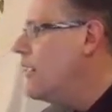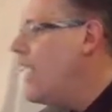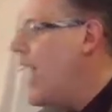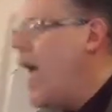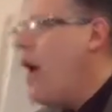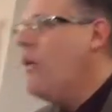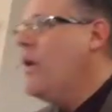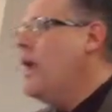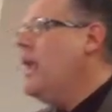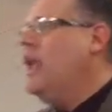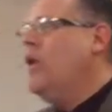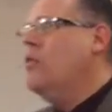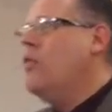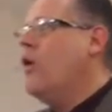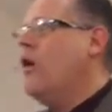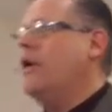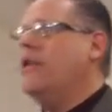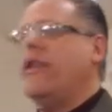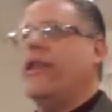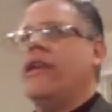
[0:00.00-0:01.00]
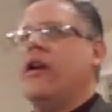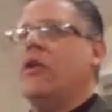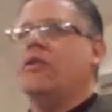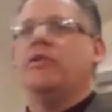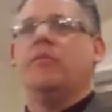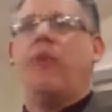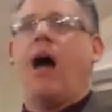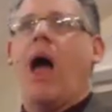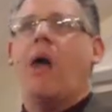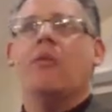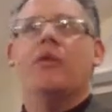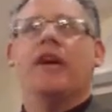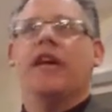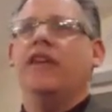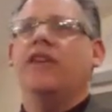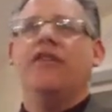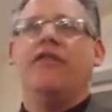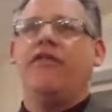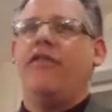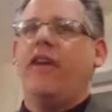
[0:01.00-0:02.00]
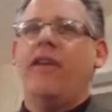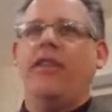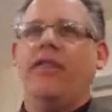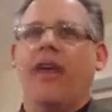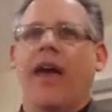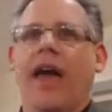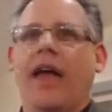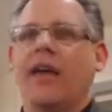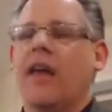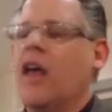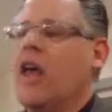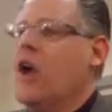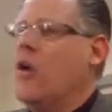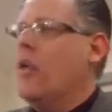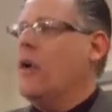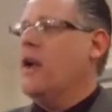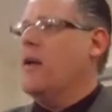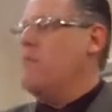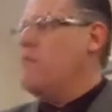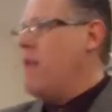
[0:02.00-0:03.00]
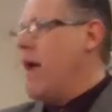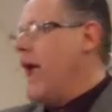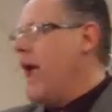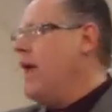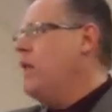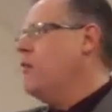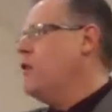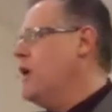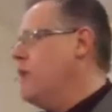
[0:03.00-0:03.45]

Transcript: How anyone that knows the Bible can defend that. When a man,